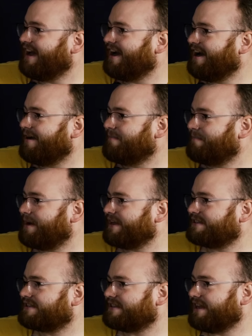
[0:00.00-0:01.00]
um,
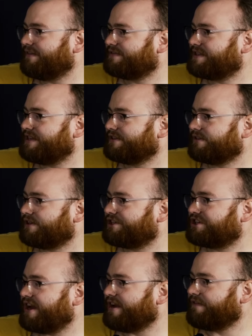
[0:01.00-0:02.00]
but see, if Caesar
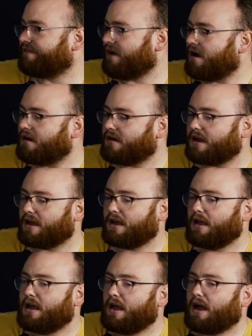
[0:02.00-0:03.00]
is Che
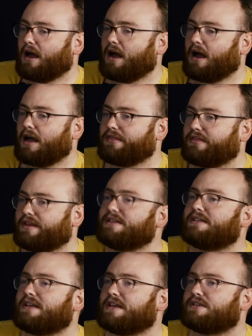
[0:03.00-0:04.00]
Guevara, uh,
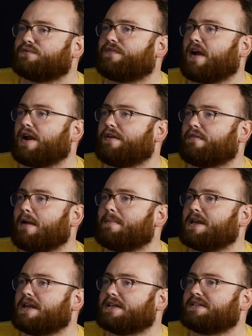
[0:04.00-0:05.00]
this is very
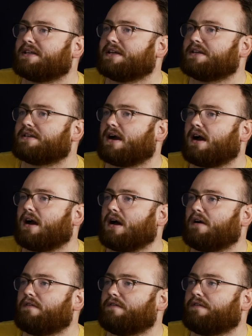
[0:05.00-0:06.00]
reminiscent
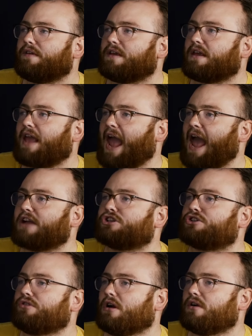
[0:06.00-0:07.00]
of
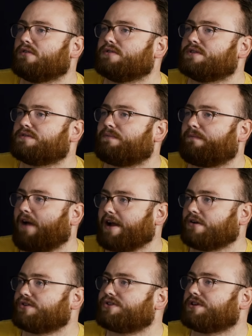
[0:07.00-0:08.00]
Castro's
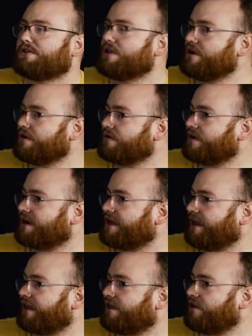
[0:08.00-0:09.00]
final salute
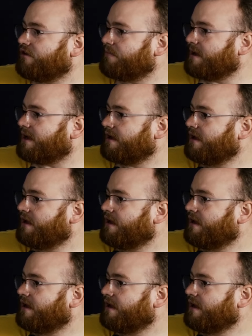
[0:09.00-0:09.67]
in Cuba.